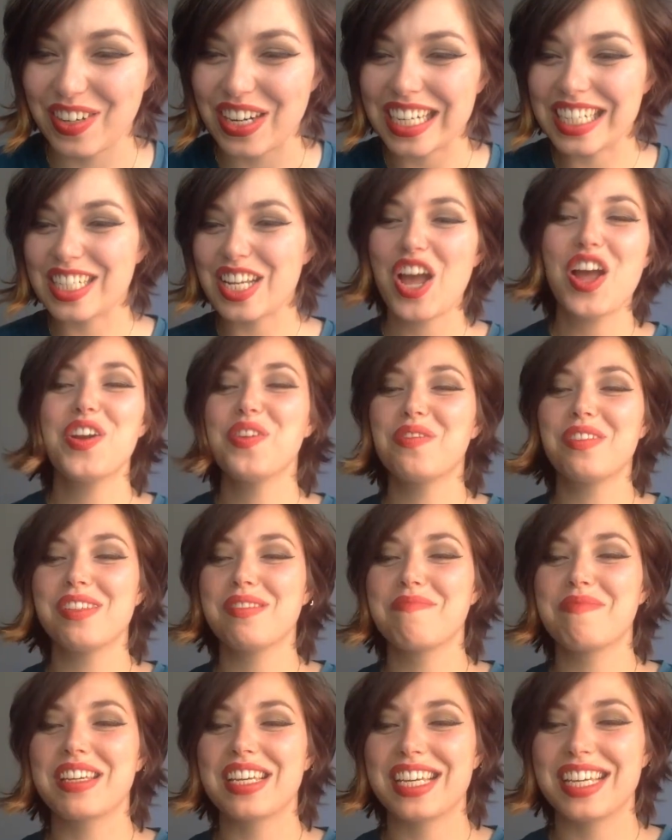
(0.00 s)
We're done
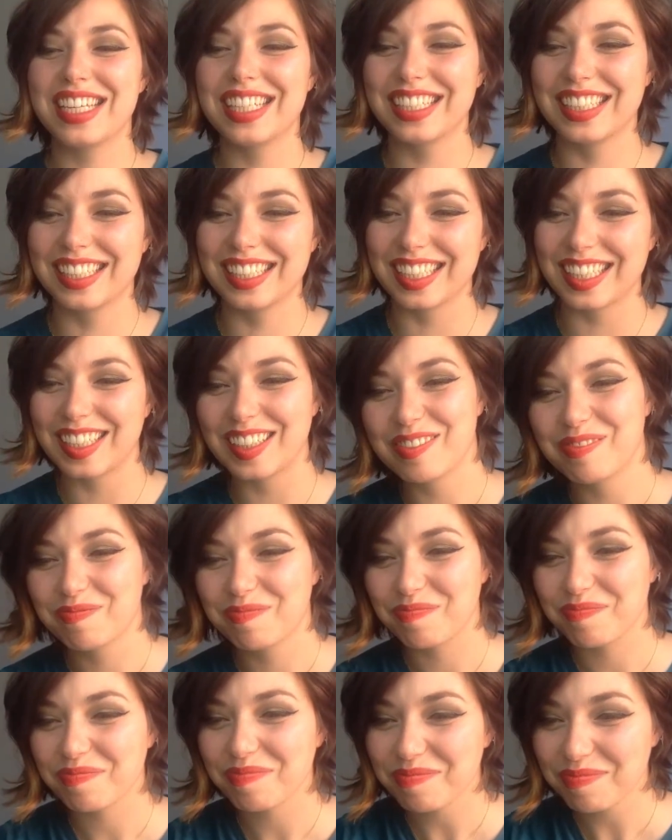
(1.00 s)
with me.
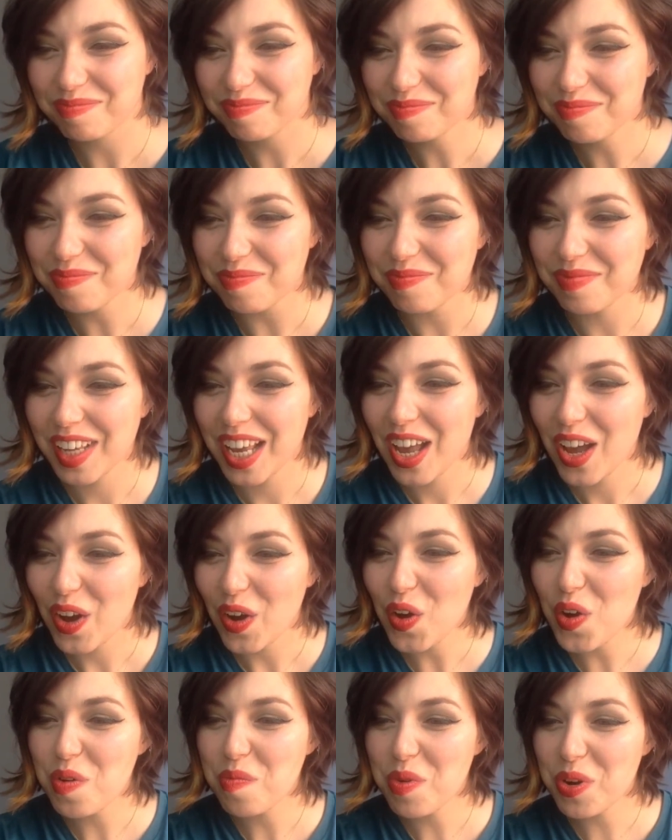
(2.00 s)

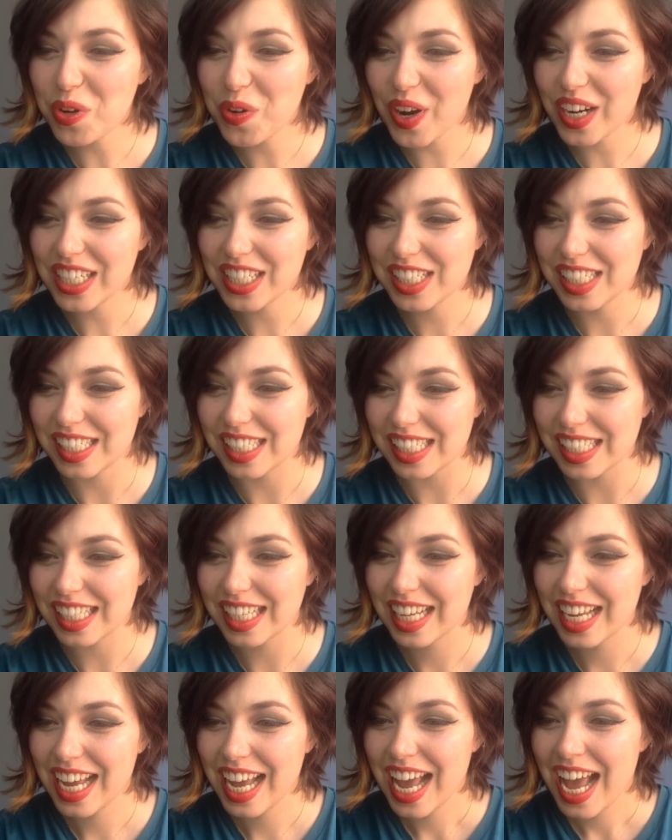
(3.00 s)
Oh, more
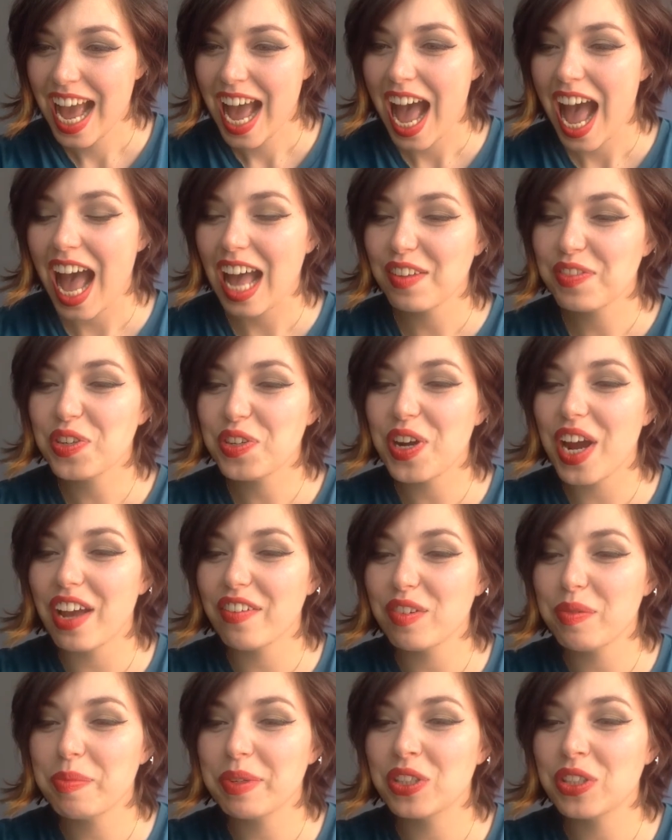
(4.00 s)
questions. Have you
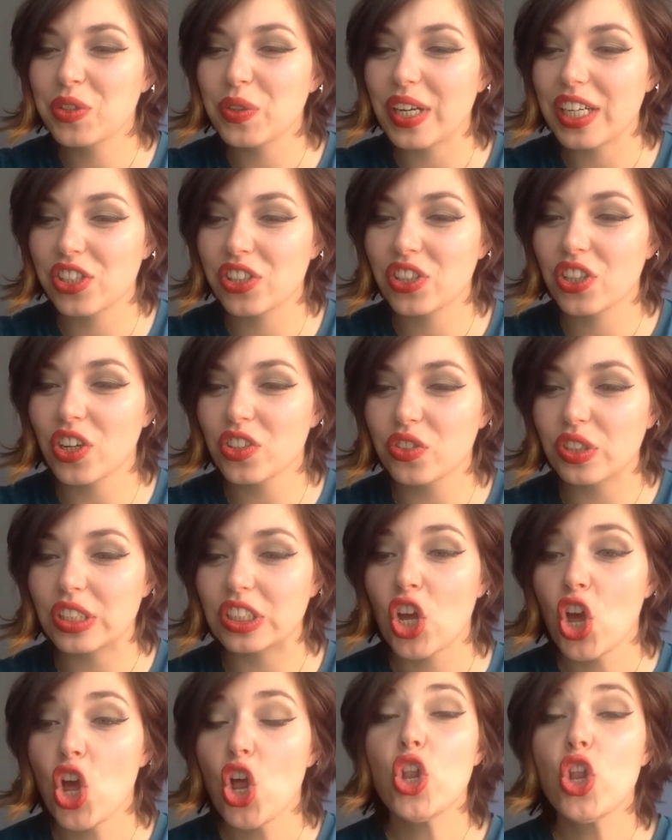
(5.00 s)
ever been to Asian
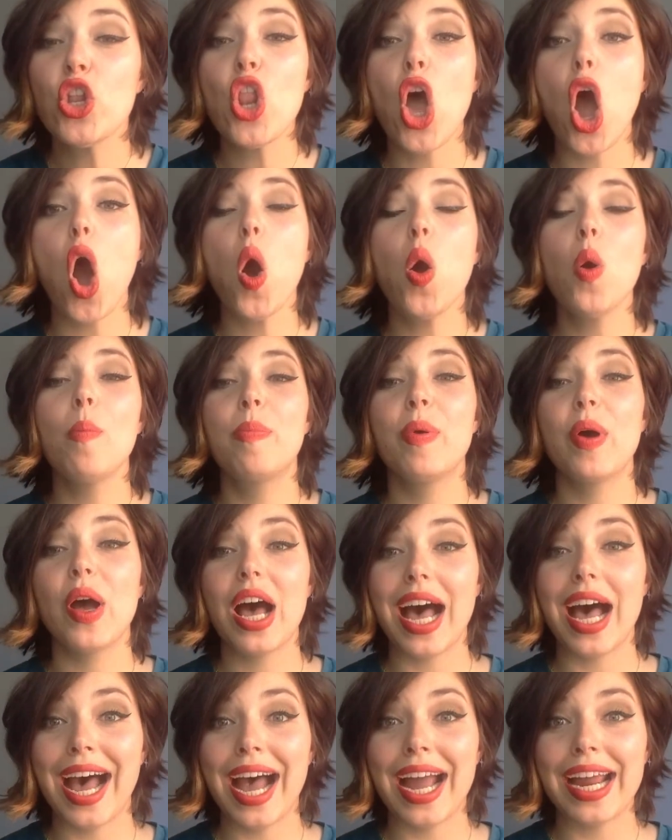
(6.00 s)
countries? No,
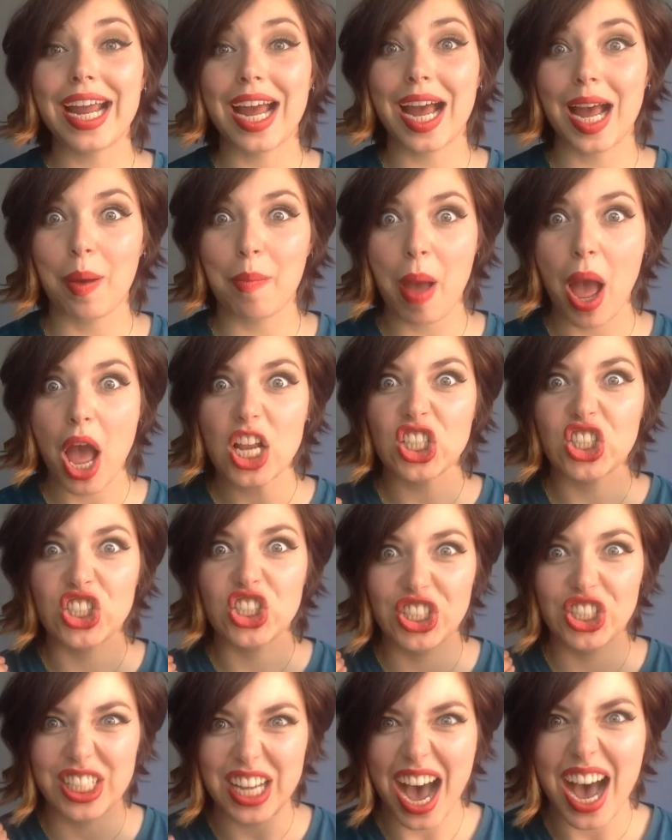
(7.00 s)
but I am
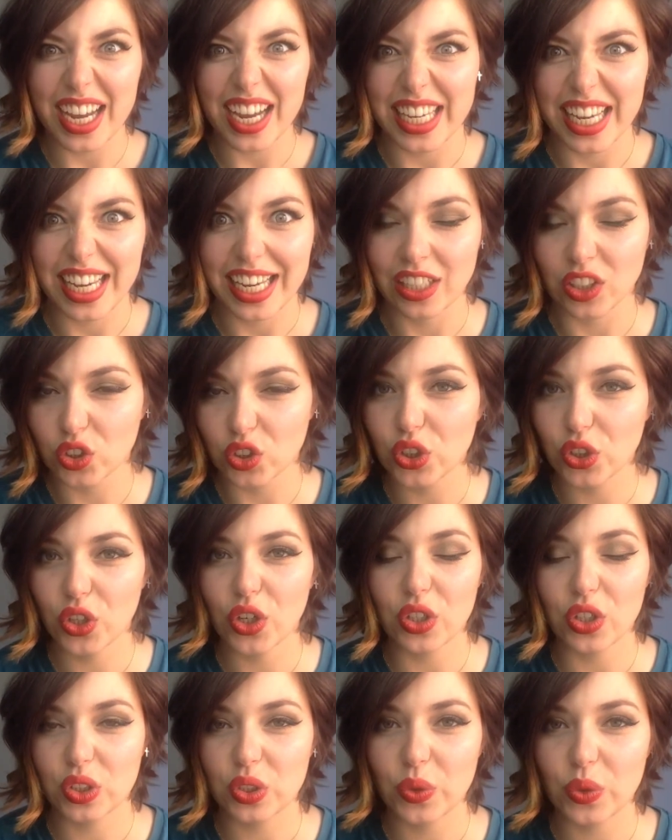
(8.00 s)
dying to
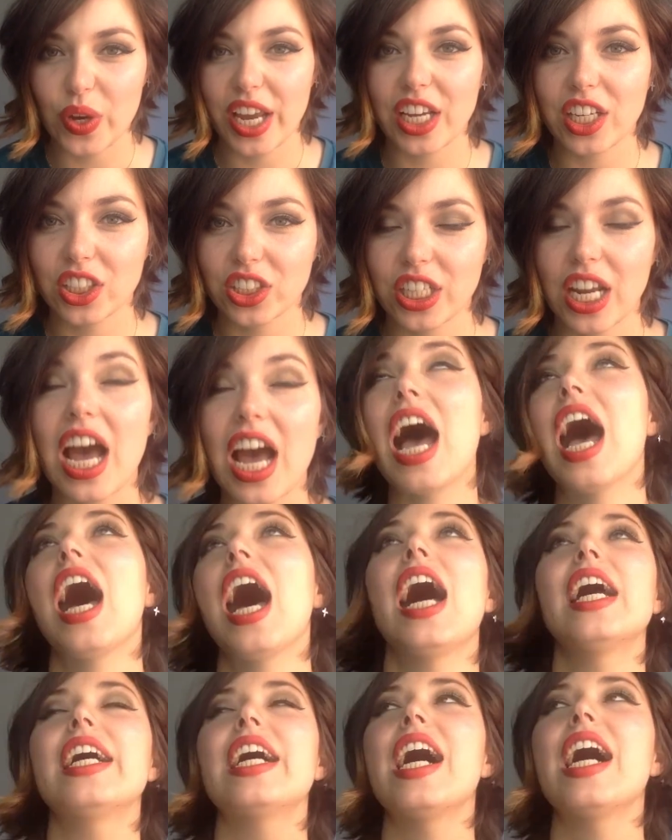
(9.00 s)
go to Asia.
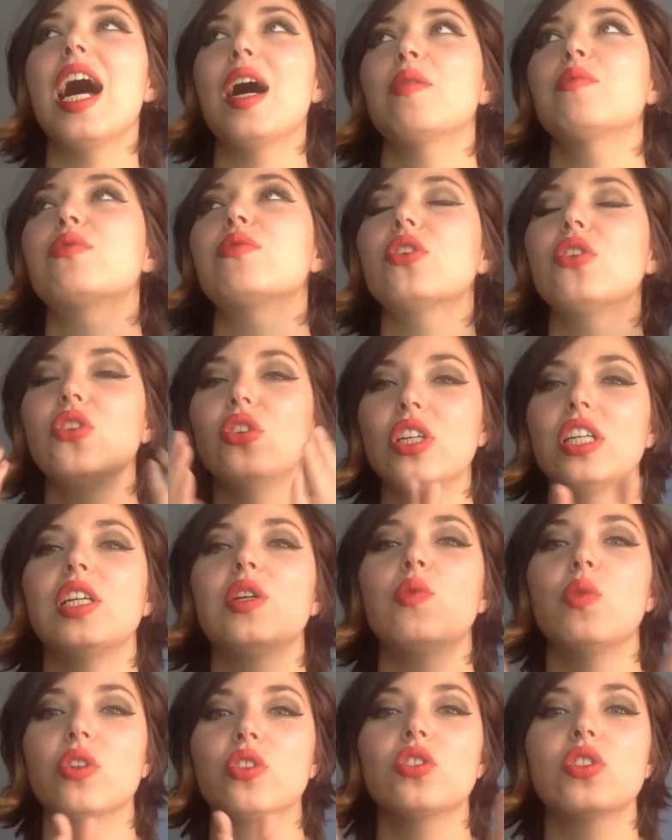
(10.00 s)
I
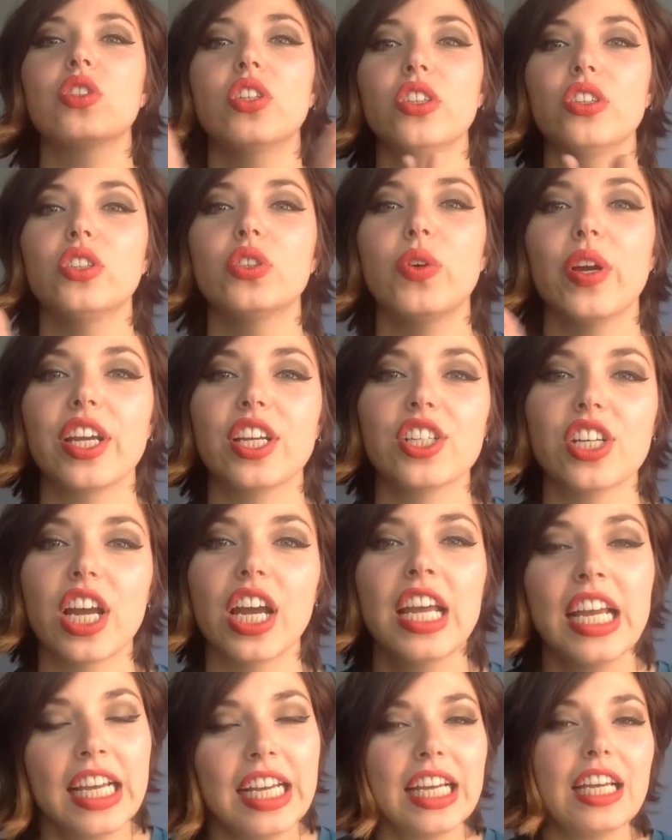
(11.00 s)
absolutely want to go to
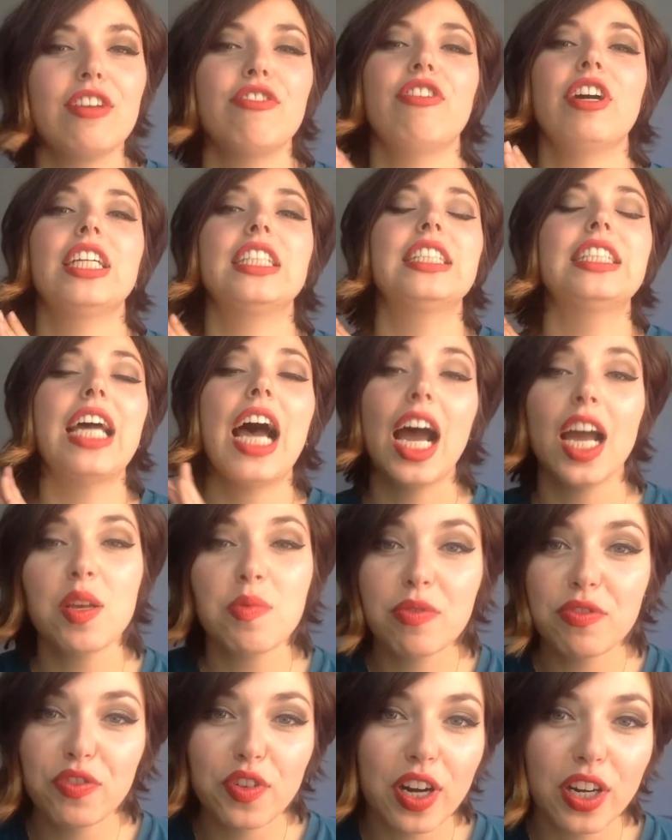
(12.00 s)
Asia. If I
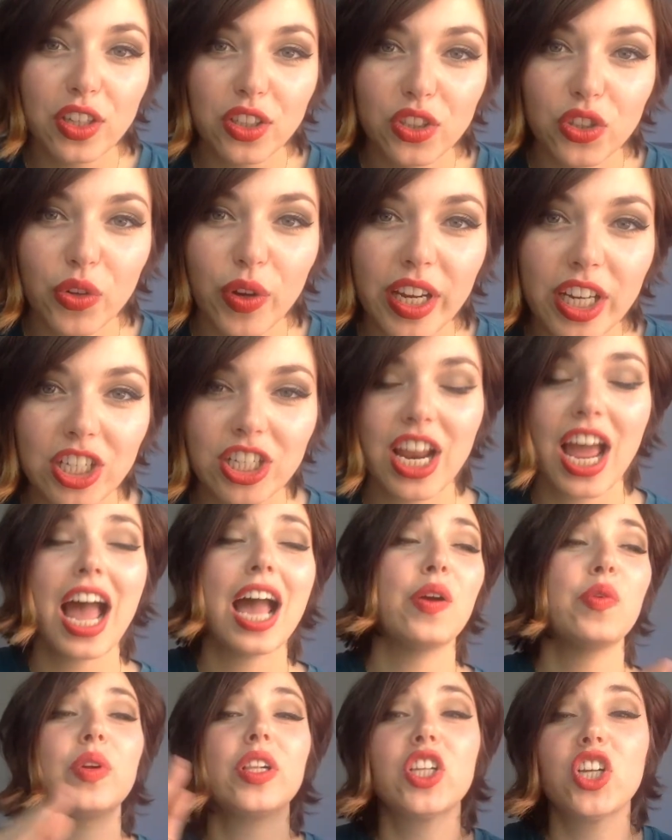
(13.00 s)
die before I go to Asia,
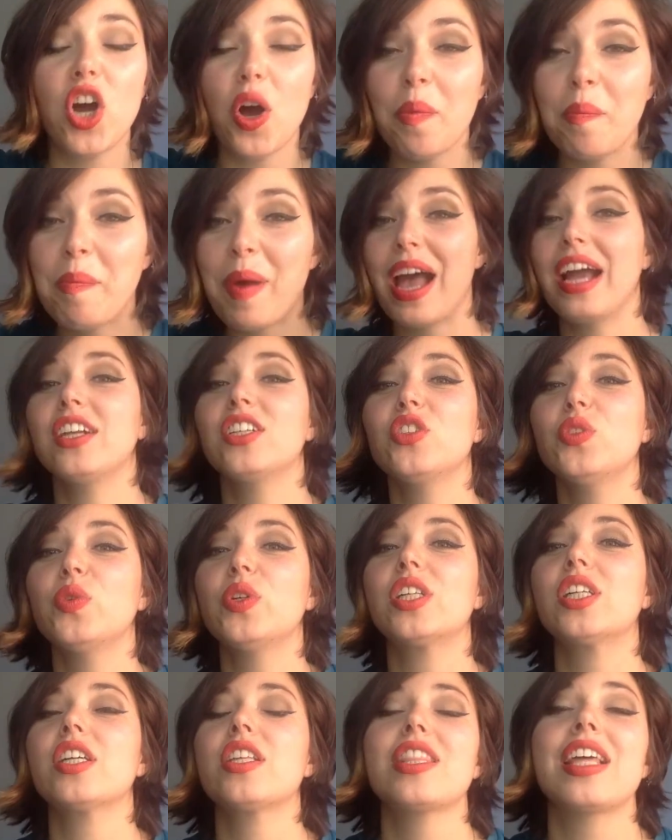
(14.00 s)
I will come back
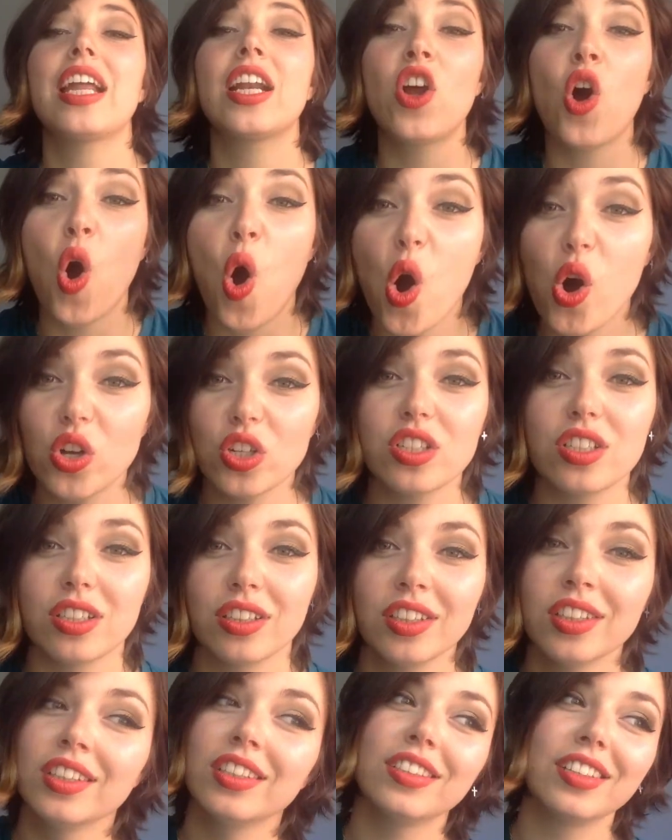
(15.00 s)
to Earth and
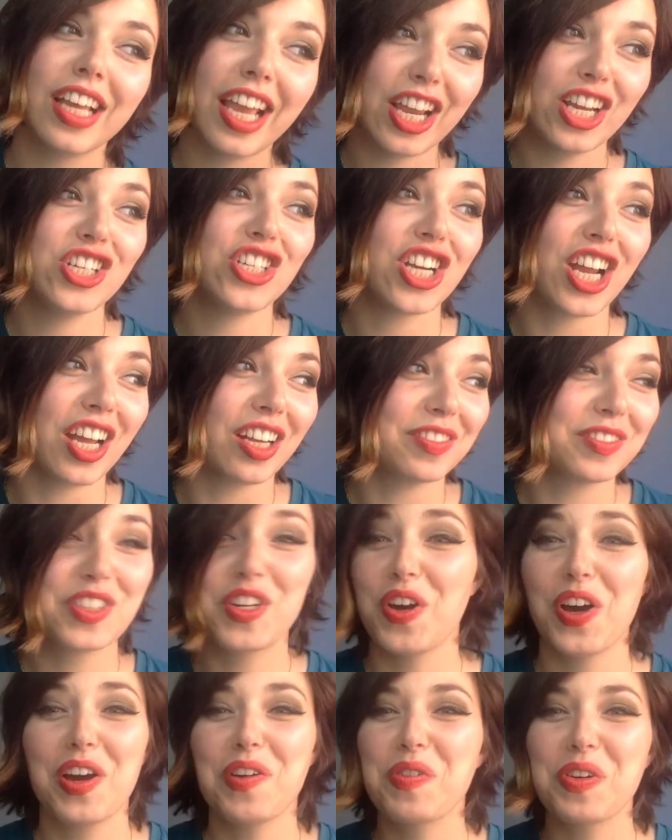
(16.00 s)
haunt Asia.
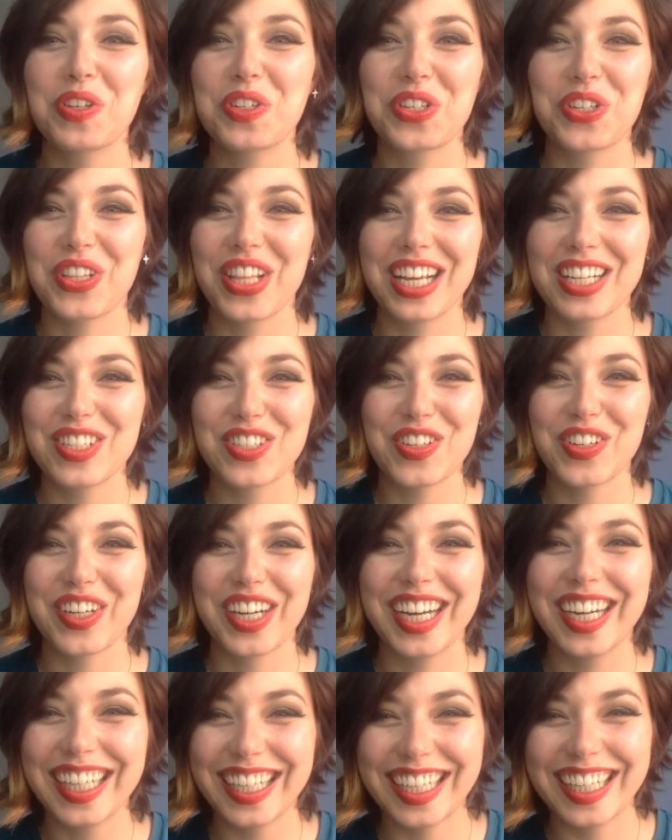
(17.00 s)
No, I won't do that,
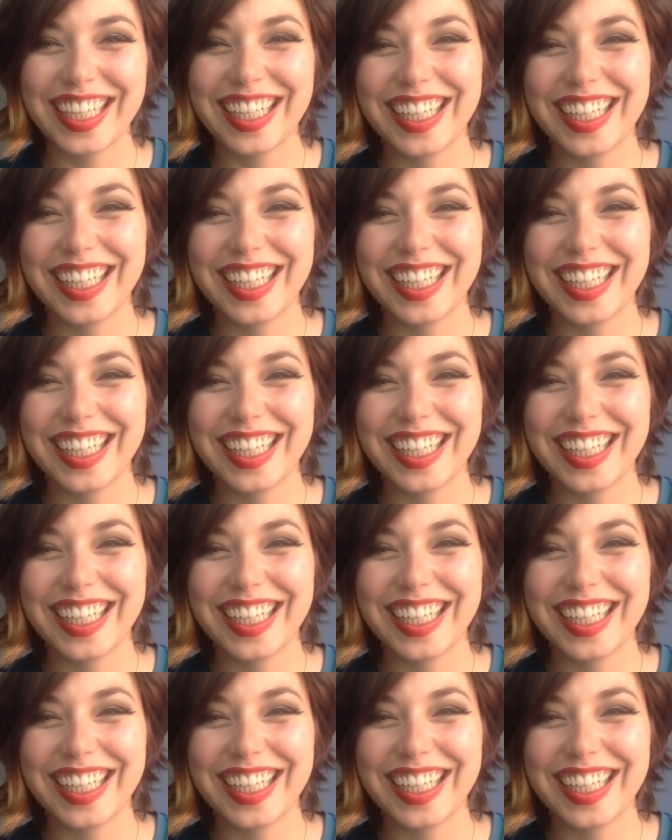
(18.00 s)
sorry.